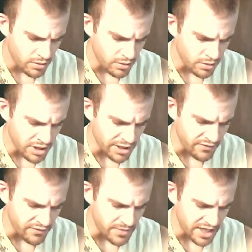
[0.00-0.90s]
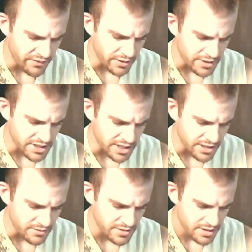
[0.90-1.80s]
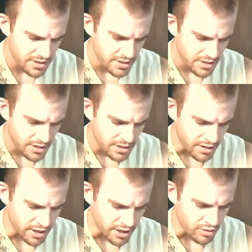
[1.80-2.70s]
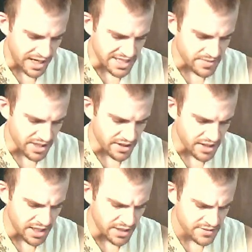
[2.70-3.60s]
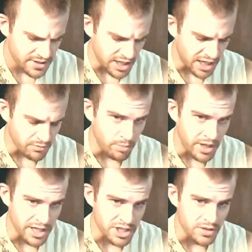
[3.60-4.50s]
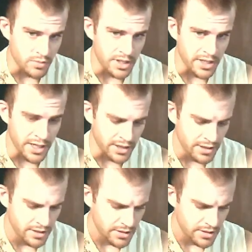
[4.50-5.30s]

Or not enough money for yourselves? A lot of grasping thieves. God will punish you one day."